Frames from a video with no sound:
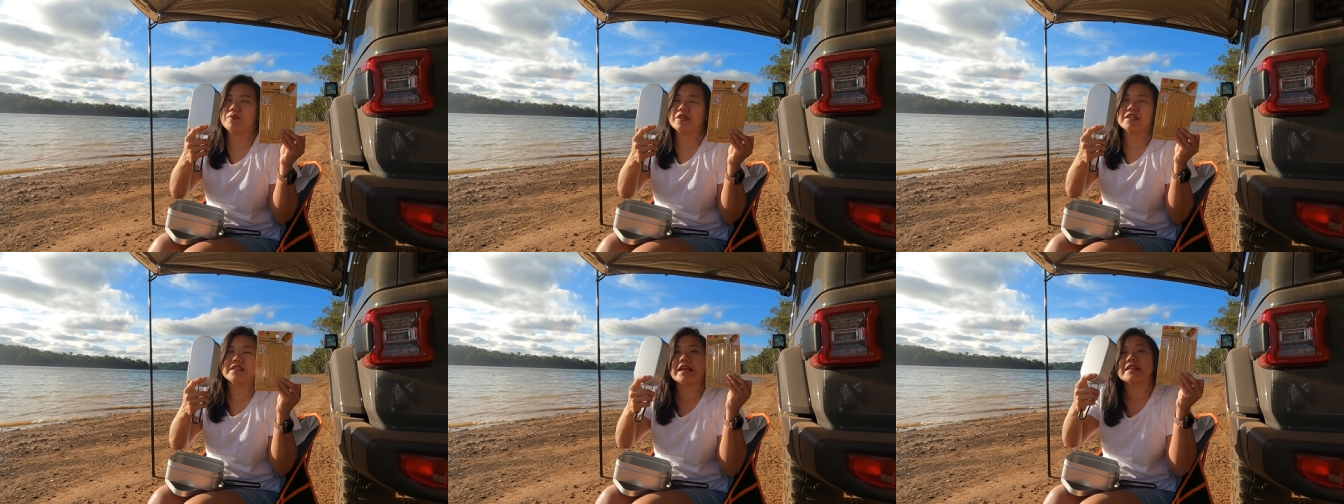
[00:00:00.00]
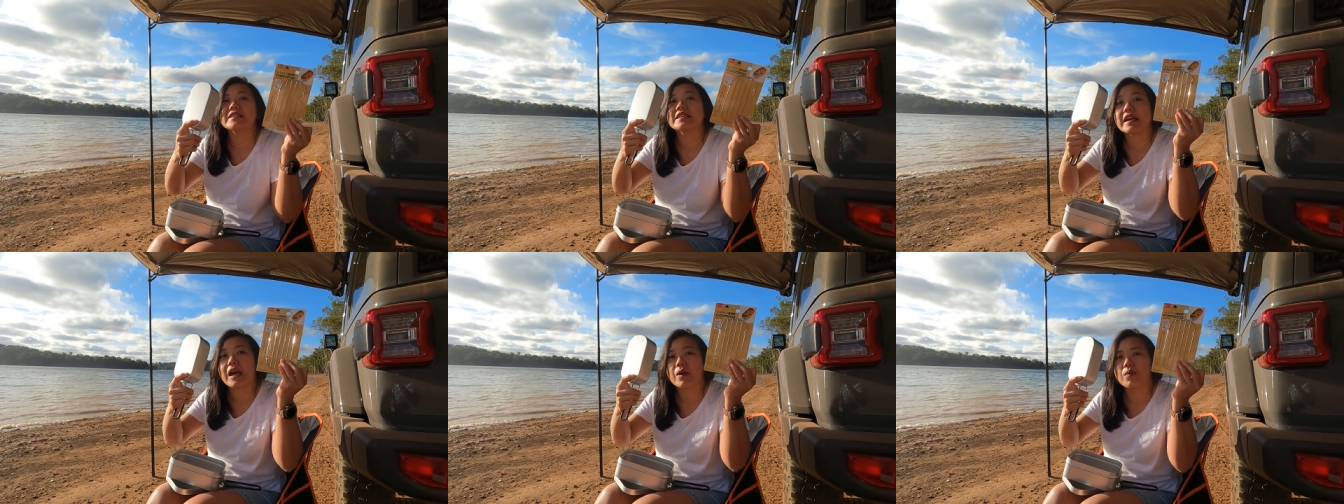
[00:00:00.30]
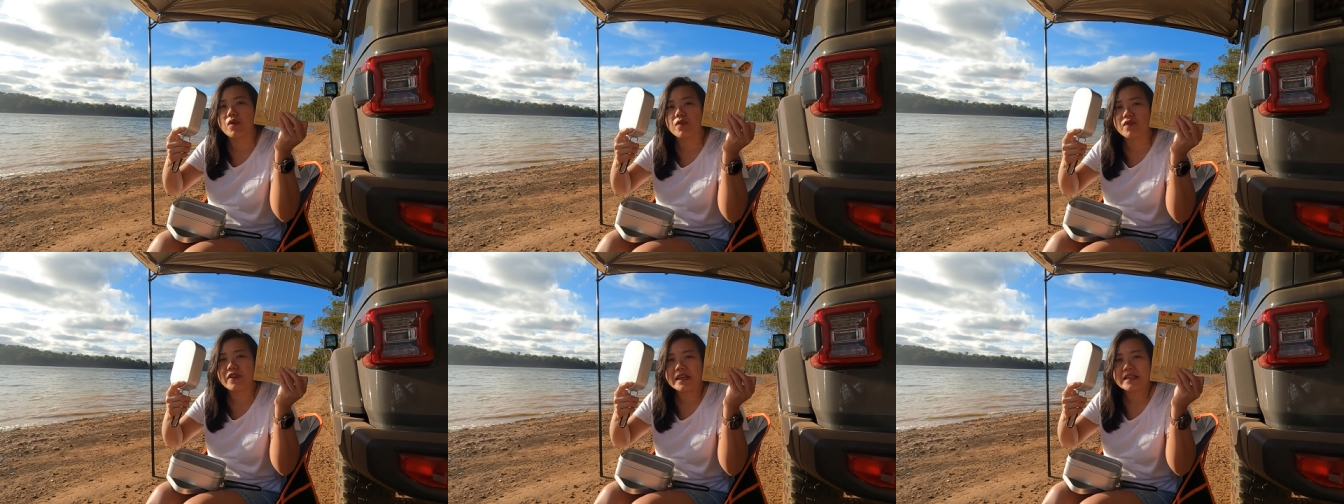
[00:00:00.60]
it, it, doesn't
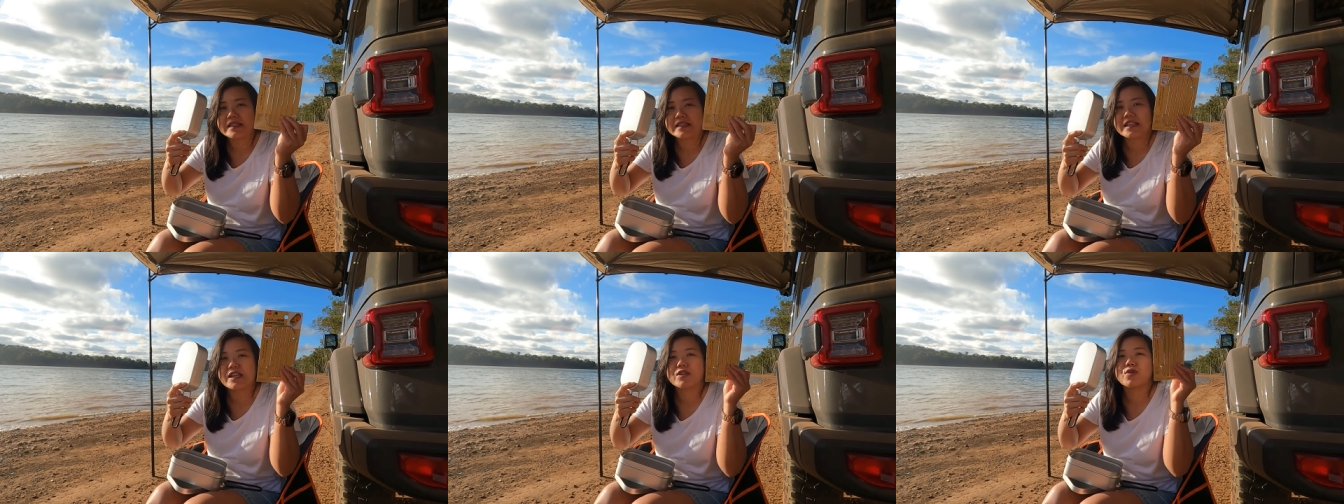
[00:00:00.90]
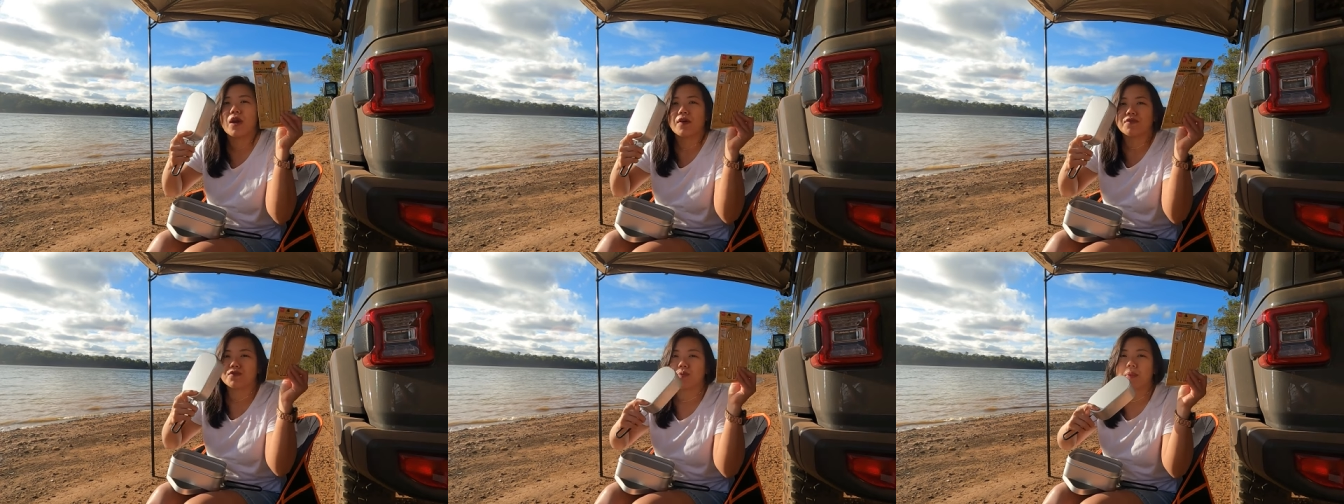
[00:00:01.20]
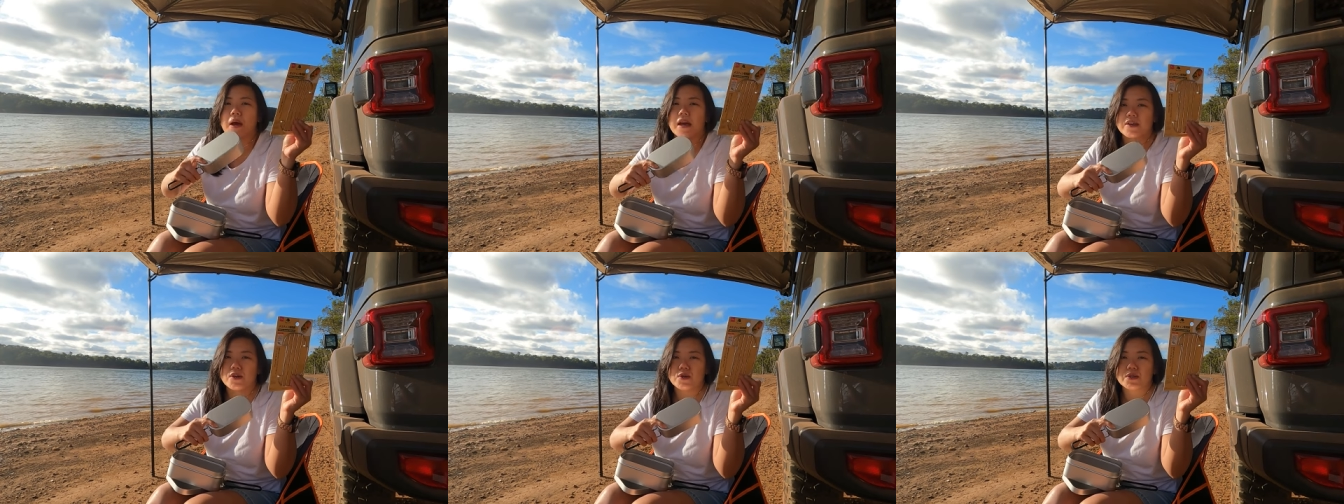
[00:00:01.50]
come with an insert, you have to
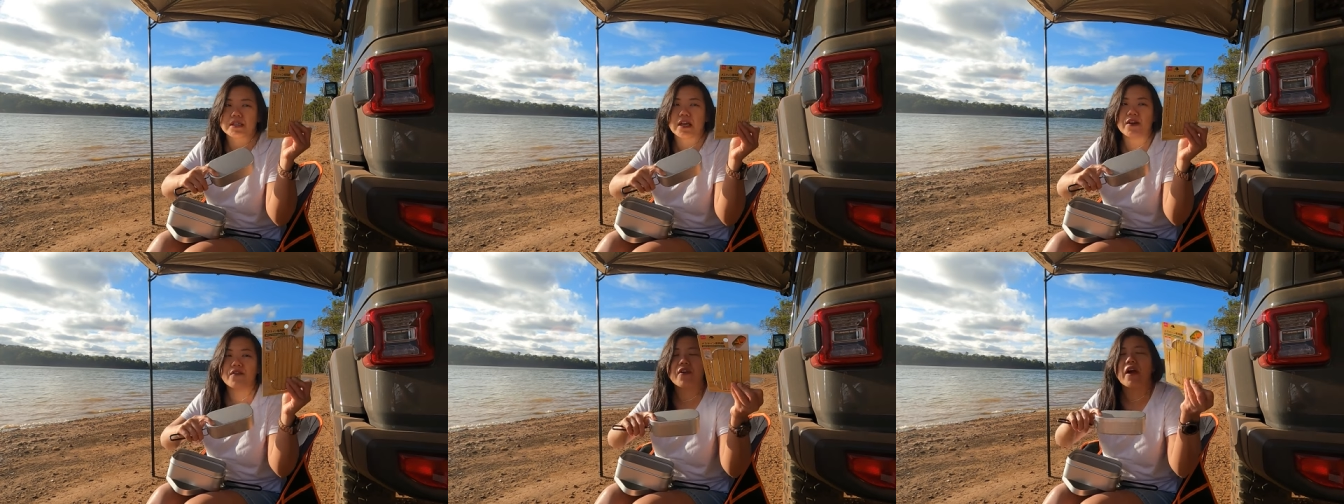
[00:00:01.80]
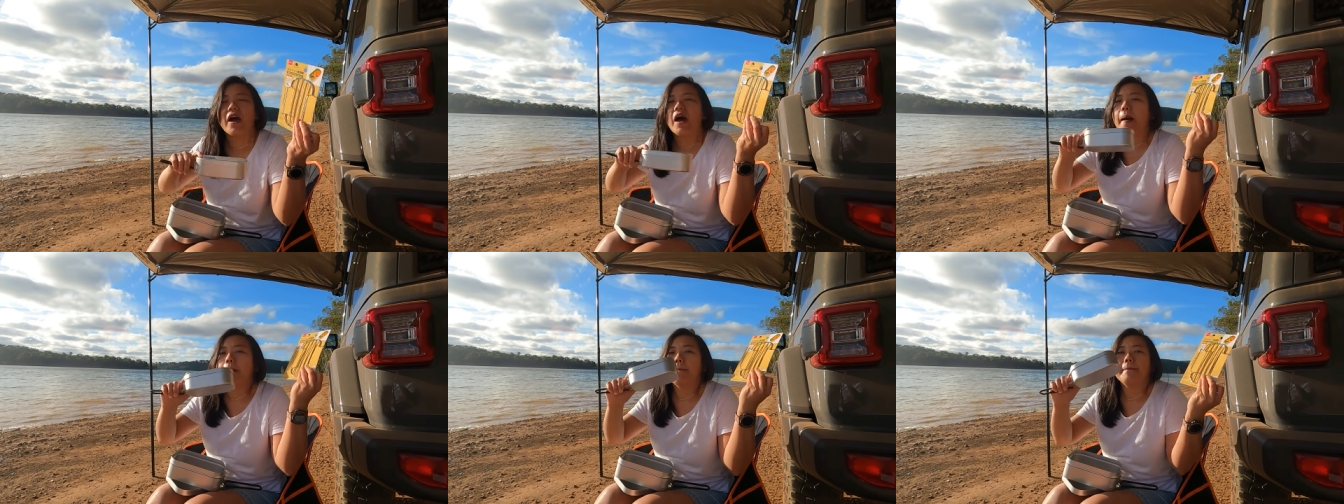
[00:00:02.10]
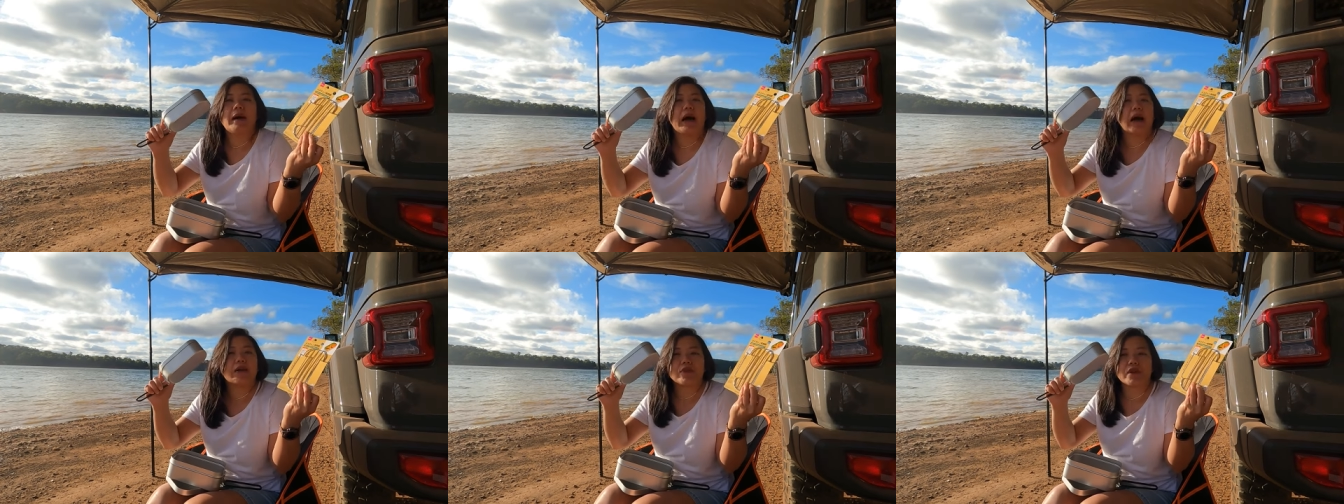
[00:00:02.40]
buy it yourself,
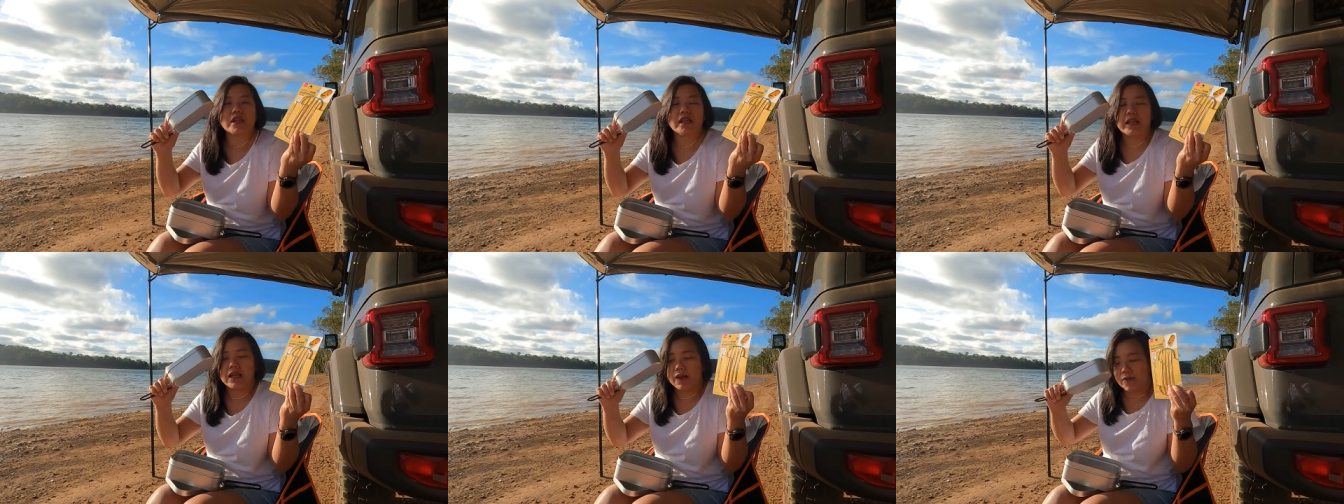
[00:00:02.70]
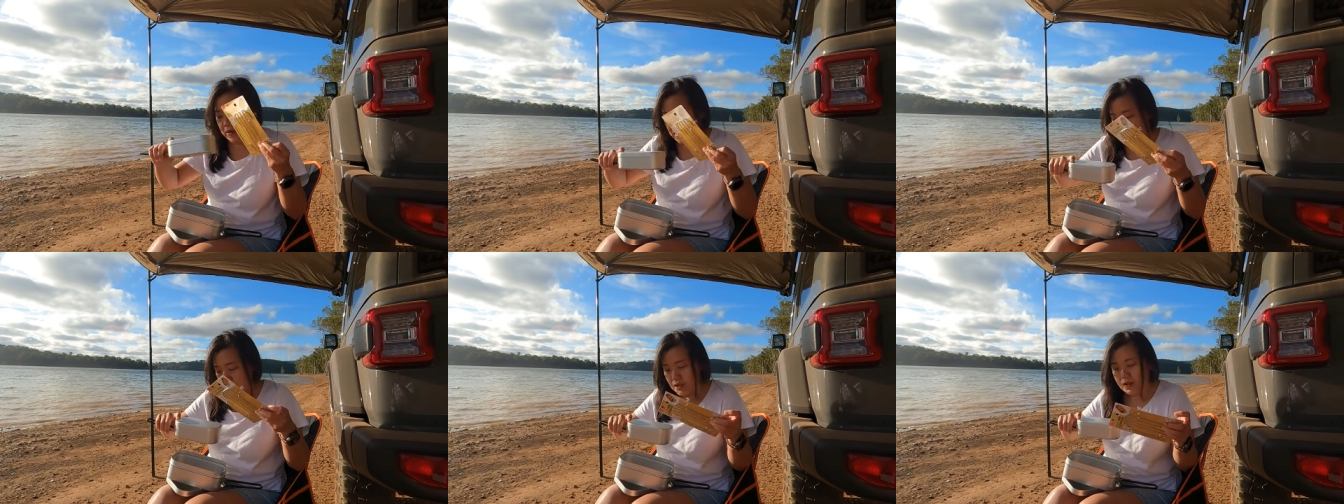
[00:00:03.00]
but I really love it.